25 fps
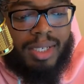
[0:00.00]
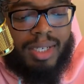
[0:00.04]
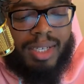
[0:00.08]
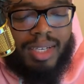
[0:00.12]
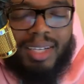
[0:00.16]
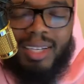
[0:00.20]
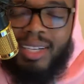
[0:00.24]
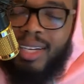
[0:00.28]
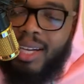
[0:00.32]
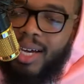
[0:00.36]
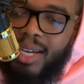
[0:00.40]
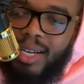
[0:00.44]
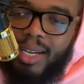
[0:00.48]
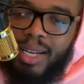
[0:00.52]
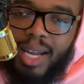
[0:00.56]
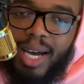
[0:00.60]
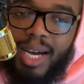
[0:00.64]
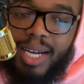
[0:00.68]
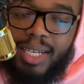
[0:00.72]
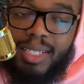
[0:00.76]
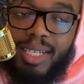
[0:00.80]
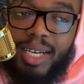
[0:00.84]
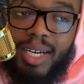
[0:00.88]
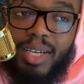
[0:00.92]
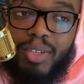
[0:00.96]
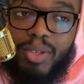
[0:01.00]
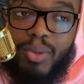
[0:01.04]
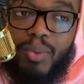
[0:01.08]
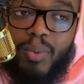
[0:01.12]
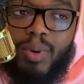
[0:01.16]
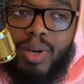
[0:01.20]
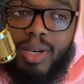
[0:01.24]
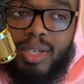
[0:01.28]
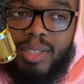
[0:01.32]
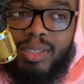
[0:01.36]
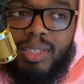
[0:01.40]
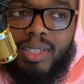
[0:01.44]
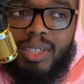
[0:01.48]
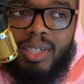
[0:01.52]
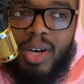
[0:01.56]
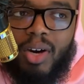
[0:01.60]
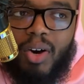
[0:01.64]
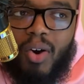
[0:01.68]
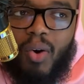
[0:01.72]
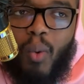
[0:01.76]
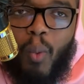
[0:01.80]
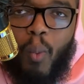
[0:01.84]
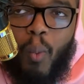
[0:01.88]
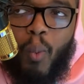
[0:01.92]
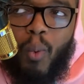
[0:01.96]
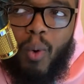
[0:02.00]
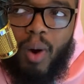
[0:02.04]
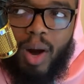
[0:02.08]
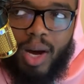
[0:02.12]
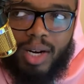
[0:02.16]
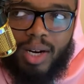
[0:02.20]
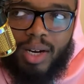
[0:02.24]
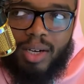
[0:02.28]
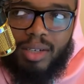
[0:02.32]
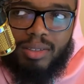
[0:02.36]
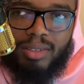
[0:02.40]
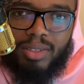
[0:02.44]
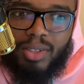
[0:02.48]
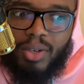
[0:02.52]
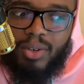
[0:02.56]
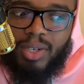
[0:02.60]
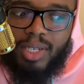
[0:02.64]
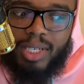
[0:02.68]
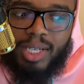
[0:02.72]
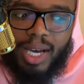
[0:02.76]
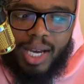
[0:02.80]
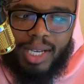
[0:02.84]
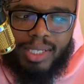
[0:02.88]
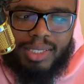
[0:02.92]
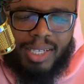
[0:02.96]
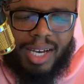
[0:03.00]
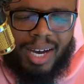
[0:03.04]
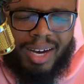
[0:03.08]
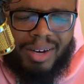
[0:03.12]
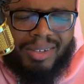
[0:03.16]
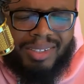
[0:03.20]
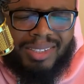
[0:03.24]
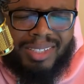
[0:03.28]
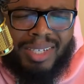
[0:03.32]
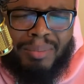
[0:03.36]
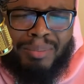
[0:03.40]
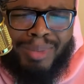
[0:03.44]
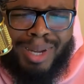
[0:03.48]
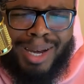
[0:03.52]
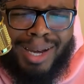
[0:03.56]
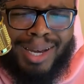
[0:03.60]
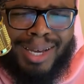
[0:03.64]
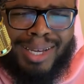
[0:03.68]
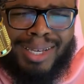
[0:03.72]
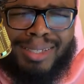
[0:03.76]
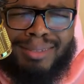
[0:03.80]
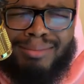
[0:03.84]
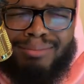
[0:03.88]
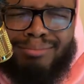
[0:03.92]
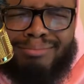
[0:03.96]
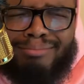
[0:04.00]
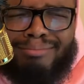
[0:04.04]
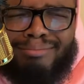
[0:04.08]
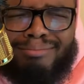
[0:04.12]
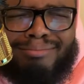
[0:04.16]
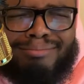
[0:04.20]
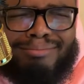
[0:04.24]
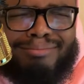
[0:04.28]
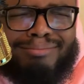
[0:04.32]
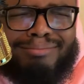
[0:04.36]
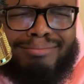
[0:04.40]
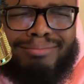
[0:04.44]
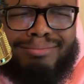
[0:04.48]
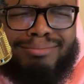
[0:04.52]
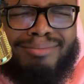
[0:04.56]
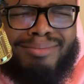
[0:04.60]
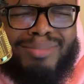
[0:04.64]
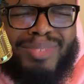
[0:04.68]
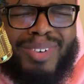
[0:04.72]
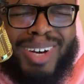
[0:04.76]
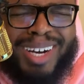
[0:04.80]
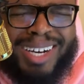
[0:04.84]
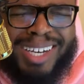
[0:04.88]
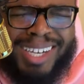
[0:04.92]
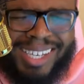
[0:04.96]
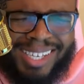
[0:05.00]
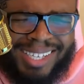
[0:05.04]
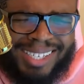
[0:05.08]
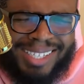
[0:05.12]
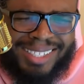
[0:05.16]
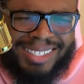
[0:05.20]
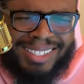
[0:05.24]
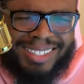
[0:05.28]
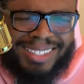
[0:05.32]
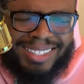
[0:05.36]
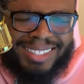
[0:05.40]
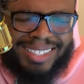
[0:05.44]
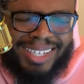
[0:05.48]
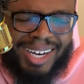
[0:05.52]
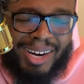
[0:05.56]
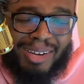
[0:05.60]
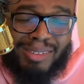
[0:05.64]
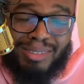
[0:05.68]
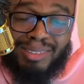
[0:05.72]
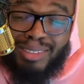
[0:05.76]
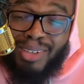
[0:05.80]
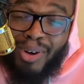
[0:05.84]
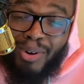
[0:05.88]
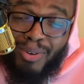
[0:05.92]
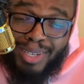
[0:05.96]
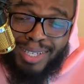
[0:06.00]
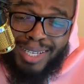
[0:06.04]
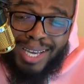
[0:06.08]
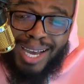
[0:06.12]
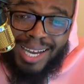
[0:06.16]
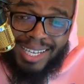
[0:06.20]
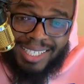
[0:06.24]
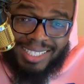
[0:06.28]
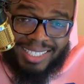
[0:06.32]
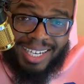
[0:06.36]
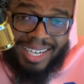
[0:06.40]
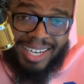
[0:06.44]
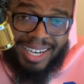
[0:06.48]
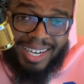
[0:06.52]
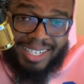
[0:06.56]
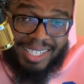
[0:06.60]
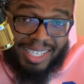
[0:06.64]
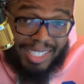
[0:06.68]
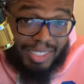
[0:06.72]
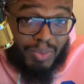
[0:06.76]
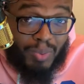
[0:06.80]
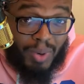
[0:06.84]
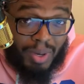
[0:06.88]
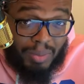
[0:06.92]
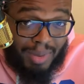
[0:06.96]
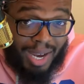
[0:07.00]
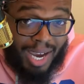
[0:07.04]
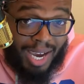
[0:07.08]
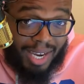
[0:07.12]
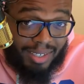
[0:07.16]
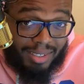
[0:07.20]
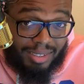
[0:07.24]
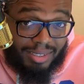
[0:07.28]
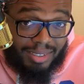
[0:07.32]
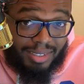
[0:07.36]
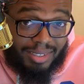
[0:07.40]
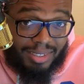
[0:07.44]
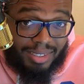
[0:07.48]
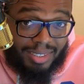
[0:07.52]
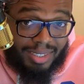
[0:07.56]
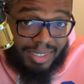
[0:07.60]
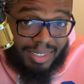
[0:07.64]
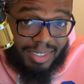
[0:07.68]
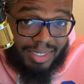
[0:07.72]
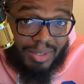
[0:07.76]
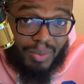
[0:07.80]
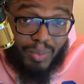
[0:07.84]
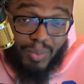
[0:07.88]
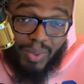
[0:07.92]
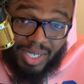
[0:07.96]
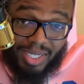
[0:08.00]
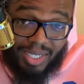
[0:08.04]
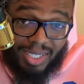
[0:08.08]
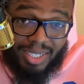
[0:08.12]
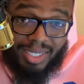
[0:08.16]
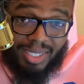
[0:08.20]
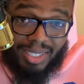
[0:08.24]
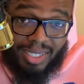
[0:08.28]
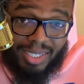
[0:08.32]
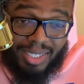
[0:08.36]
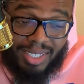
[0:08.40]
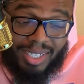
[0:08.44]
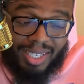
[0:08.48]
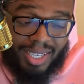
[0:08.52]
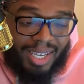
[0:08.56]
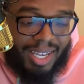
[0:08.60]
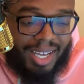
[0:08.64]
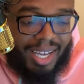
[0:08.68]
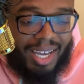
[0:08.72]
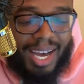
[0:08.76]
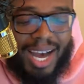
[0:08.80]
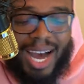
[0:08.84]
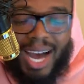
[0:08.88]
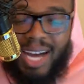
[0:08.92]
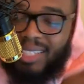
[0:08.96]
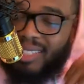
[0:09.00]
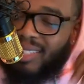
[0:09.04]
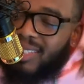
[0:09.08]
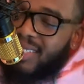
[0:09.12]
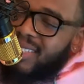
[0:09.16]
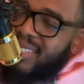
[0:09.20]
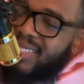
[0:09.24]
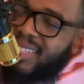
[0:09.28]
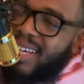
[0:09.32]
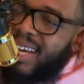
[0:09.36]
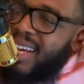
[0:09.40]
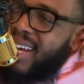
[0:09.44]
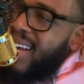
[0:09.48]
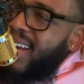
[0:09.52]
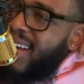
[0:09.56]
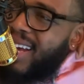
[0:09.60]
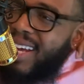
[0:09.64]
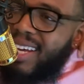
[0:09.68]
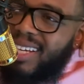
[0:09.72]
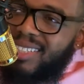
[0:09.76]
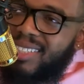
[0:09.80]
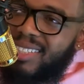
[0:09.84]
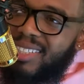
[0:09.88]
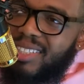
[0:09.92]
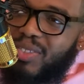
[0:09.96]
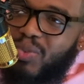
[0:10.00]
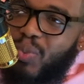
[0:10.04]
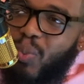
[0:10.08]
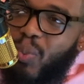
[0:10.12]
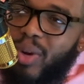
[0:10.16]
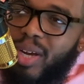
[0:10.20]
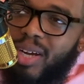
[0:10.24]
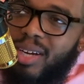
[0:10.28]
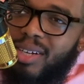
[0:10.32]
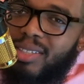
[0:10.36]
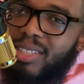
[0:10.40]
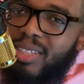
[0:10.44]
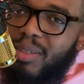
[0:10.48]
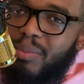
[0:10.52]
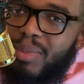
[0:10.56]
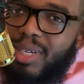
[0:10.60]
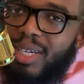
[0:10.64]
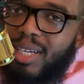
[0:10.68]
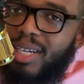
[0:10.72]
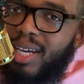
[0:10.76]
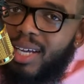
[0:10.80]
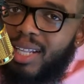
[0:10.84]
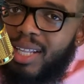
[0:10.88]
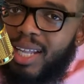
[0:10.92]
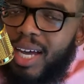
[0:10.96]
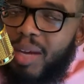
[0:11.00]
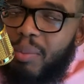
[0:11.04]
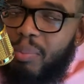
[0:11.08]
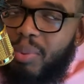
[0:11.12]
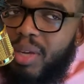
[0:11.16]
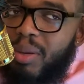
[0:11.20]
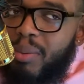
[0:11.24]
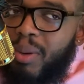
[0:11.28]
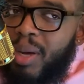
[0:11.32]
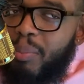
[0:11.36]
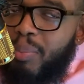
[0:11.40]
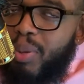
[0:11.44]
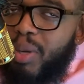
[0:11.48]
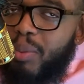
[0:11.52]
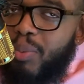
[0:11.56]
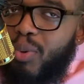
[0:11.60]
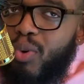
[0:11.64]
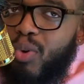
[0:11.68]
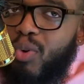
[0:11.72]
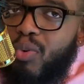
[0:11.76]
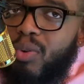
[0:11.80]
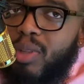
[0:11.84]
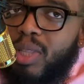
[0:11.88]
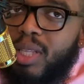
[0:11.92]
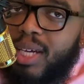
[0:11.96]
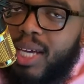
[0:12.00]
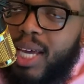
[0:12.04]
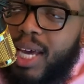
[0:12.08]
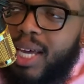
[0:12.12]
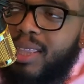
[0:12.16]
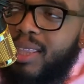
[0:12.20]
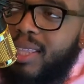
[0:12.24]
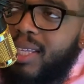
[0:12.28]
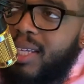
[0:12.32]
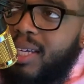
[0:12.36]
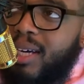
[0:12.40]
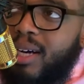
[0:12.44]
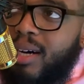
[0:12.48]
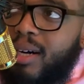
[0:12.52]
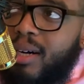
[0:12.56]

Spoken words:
nothing like that. You wanted to know what her zodiac sign was. I'm like, what? Her zodiac sign? That's what matters? Really? It's just weird to me that like people look at the